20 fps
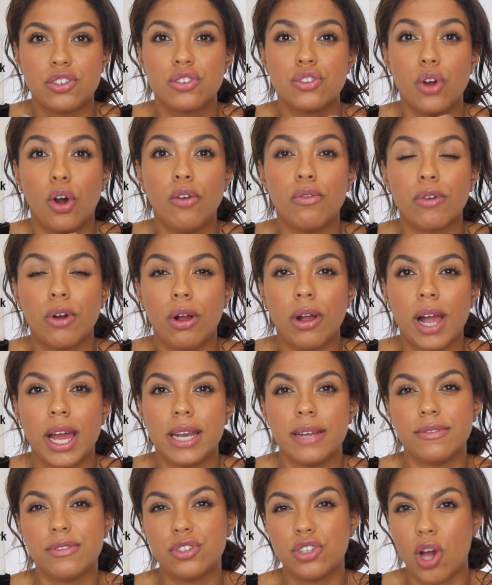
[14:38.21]
just overall
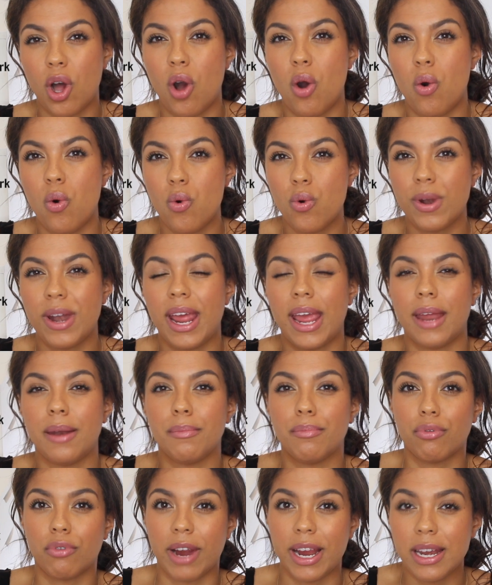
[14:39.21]
kind of tone
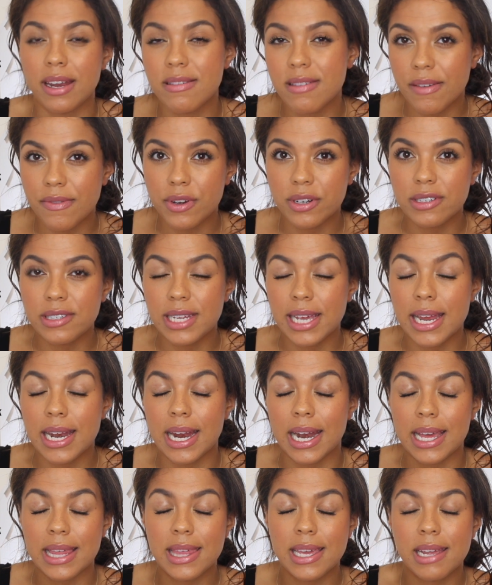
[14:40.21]
and brightness of your skin
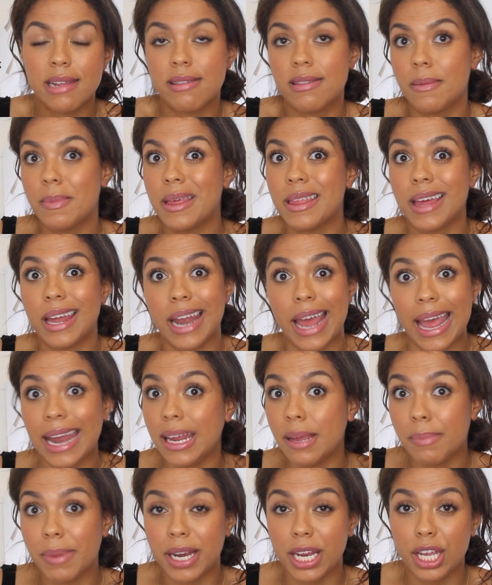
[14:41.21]
and I think it's something that
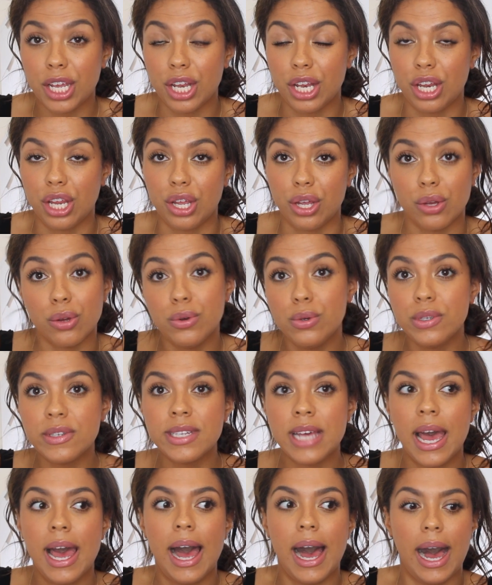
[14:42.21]
anybody can
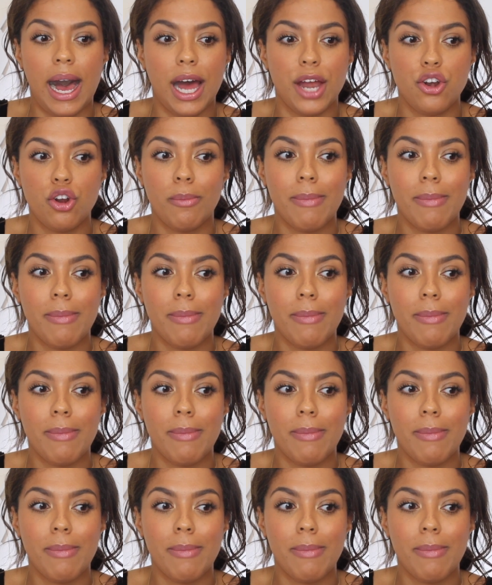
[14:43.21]
use uh,